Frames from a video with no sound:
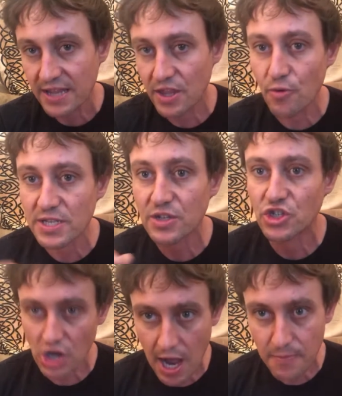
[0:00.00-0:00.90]
There was
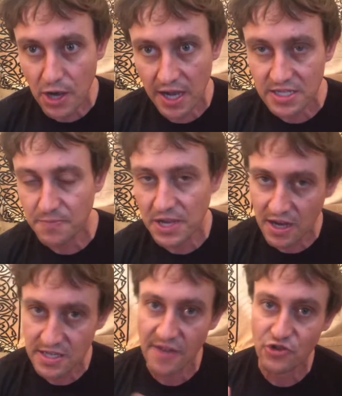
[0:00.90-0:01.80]
job cuts because
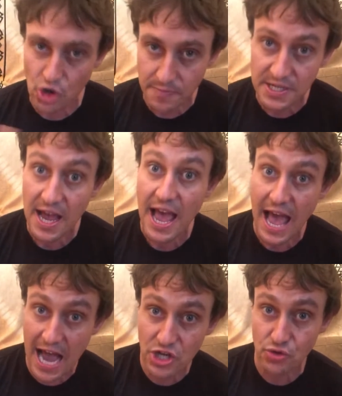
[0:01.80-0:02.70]
of Trump's
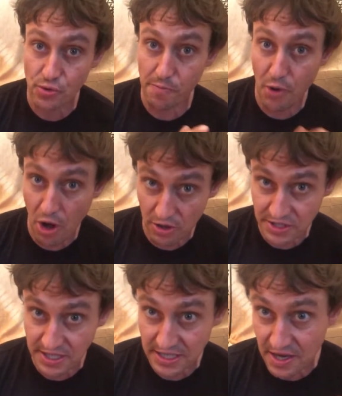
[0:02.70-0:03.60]
actual
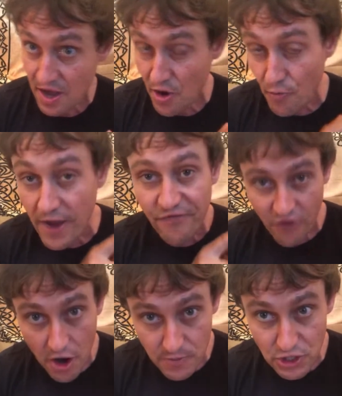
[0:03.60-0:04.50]
policies, right?
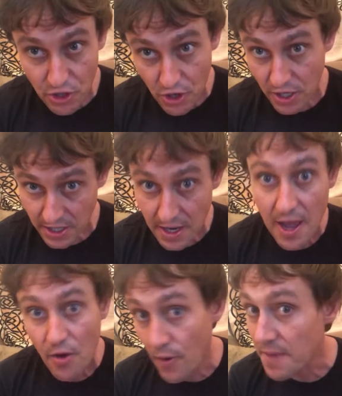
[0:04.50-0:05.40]
Farmers are hurting,
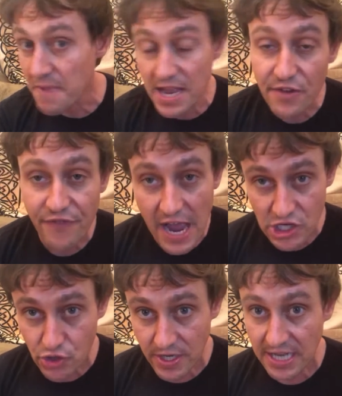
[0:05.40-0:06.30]
right?
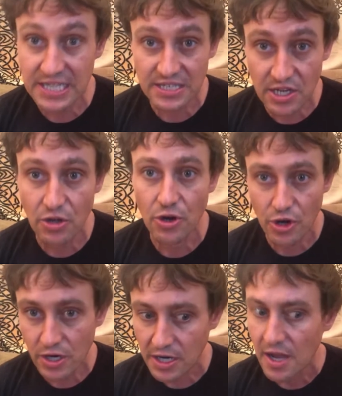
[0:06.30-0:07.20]
Manufacturing is still
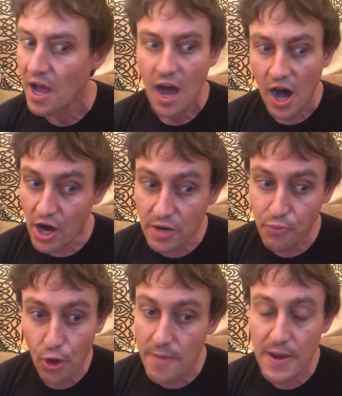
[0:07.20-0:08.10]
hurting.
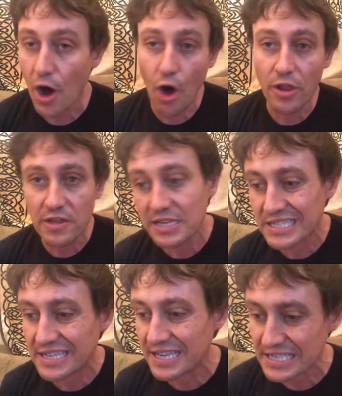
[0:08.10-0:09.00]
Unemployment, all of these
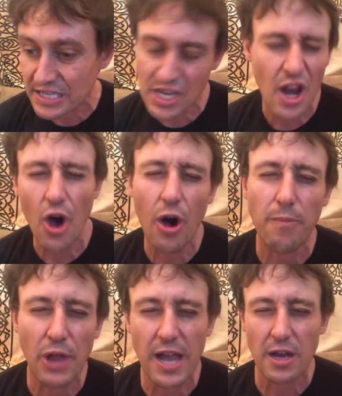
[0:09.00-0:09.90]
statistics saying, oh,
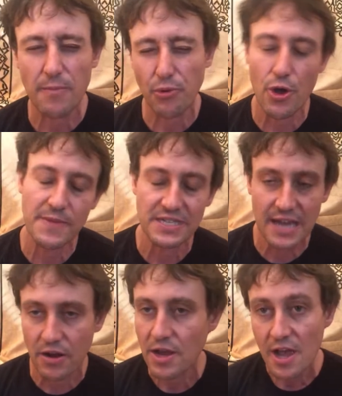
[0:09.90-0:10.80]
black unemployment is
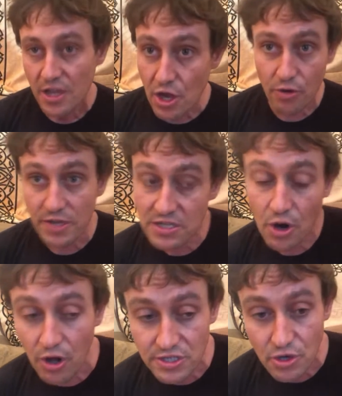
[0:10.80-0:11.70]
down. Yo, these are
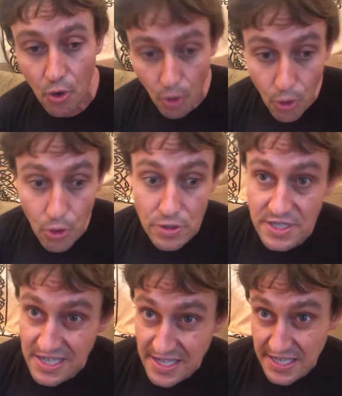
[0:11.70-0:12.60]
also old
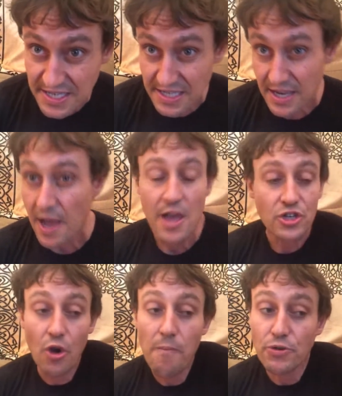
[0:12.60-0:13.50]
statistics.
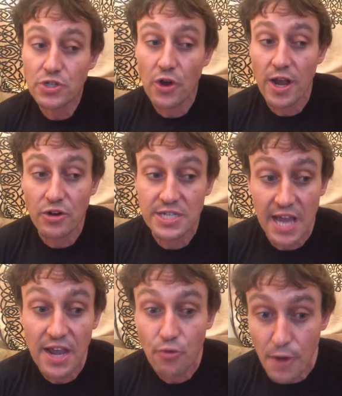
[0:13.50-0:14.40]
Trump was trying to
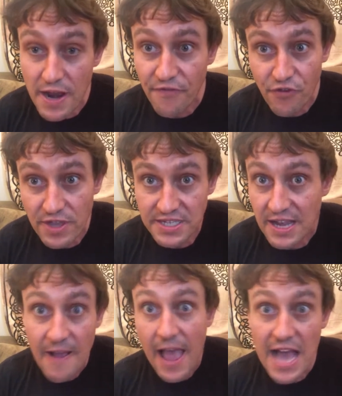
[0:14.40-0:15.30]
take credit for this
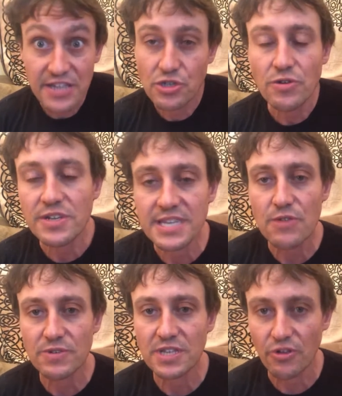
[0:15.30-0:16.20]
as soon as he
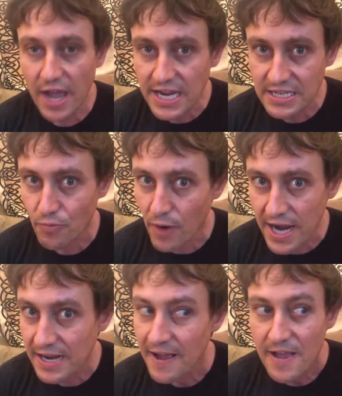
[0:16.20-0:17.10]
was elected,
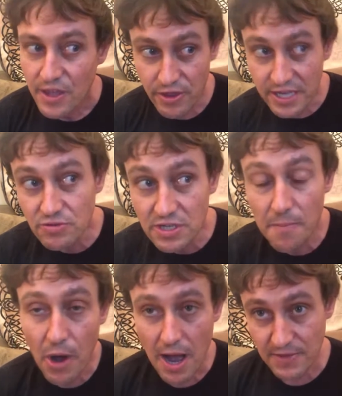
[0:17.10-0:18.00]
right? Yo, this was
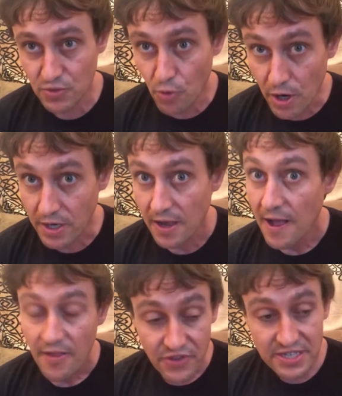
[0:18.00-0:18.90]
Obama's work.
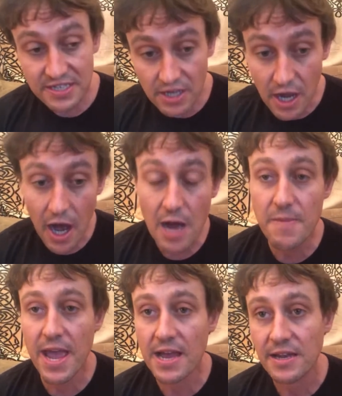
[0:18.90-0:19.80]
This is a con
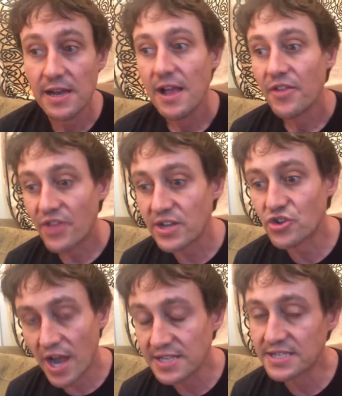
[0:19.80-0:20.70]
man that
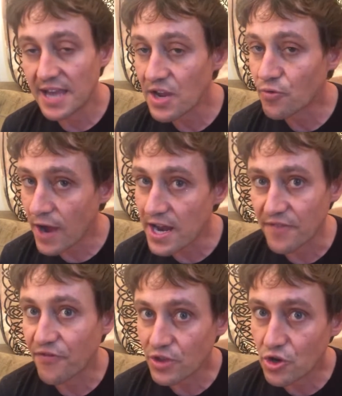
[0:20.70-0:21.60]
tries to take credit
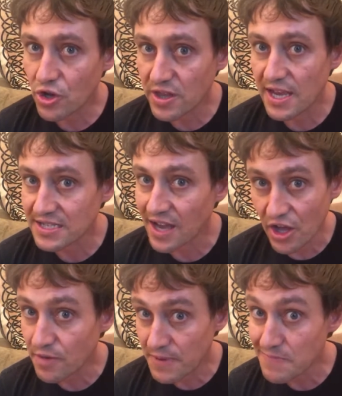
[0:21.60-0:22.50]
for the good things that other
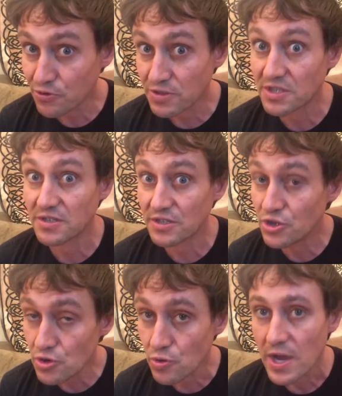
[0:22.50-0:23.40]
people's
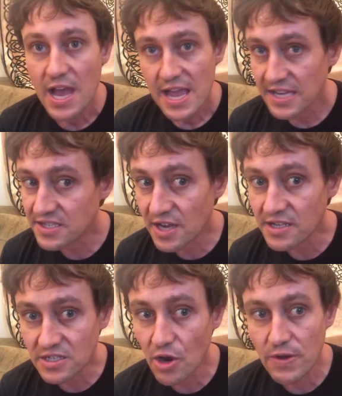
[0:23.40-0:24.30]
do. He's done
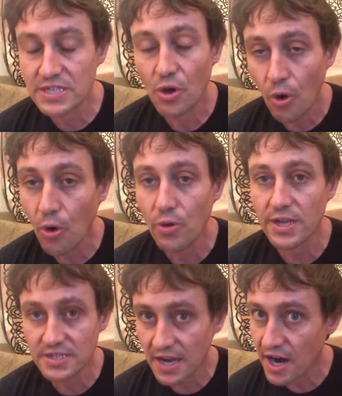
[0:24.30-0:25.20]
so his whole
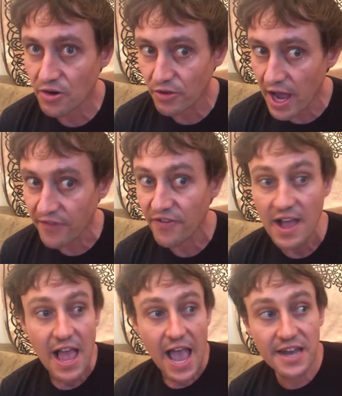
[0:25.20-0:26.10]
entire life.
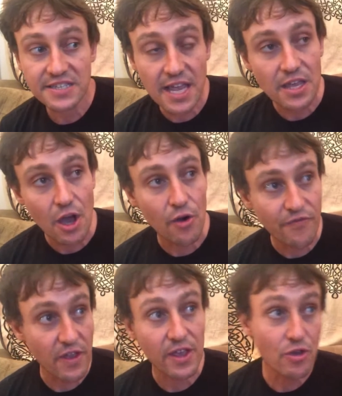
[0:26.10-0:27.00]
And it's like, yo, if
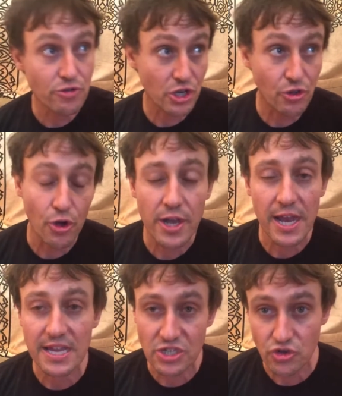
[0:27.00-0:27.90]
you should look at
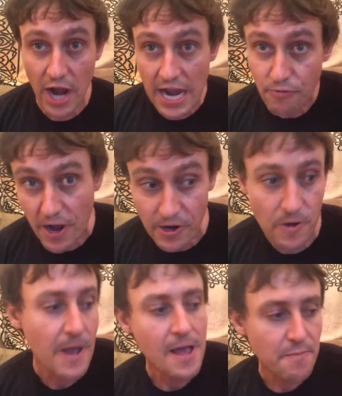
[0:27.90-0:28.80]
his track record
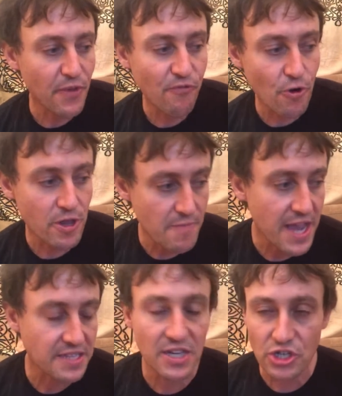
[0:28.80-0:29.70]
before you make
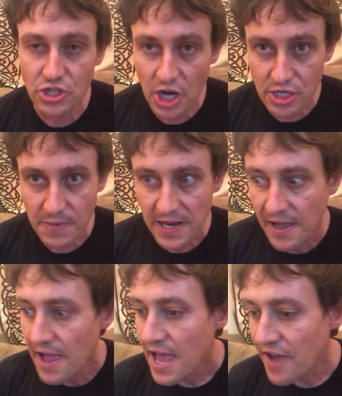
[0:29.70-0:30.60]
such a judgment.
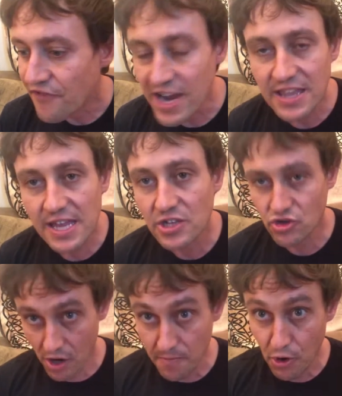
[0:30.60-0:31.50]
If anything,
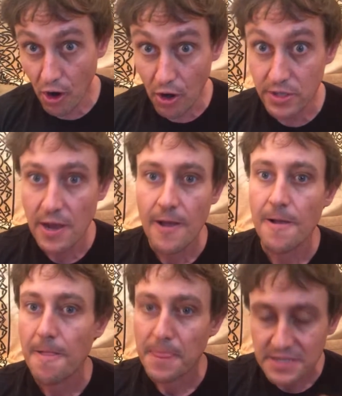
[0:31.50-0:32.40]
Trump called...
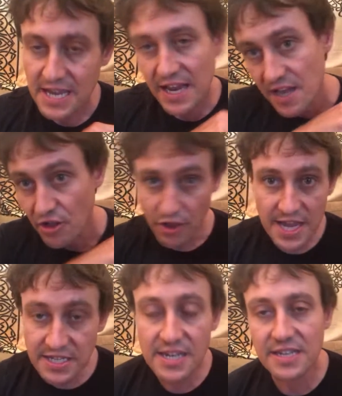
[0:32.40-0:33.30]
said
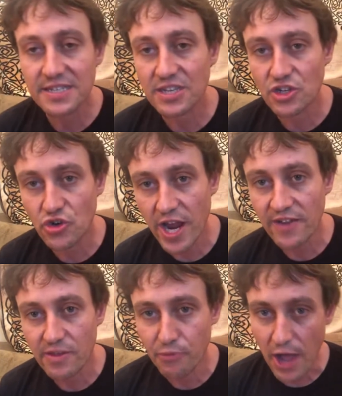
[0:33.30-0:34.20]
laziness is a trait
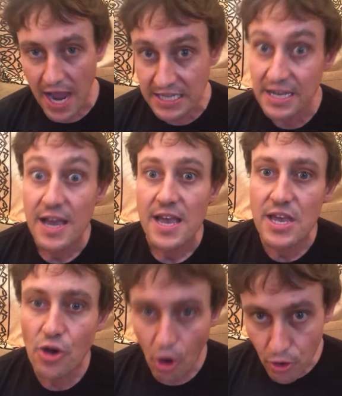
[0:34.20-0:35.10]
of the blacks. He
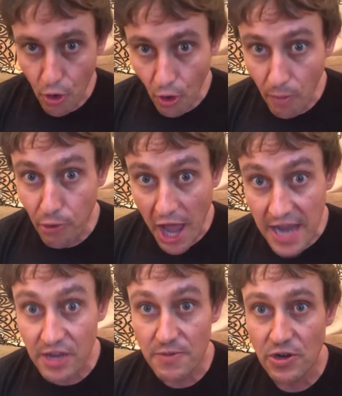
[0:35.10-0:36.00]
called whole black
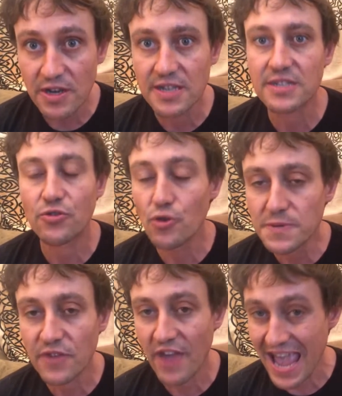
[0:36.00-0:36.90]
communities groups
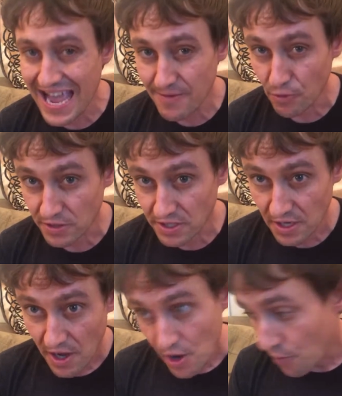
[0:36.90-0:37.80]
of animals,
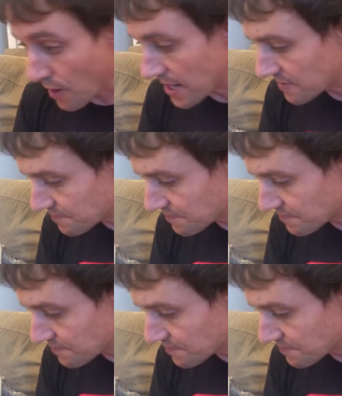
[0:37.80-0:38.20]
right?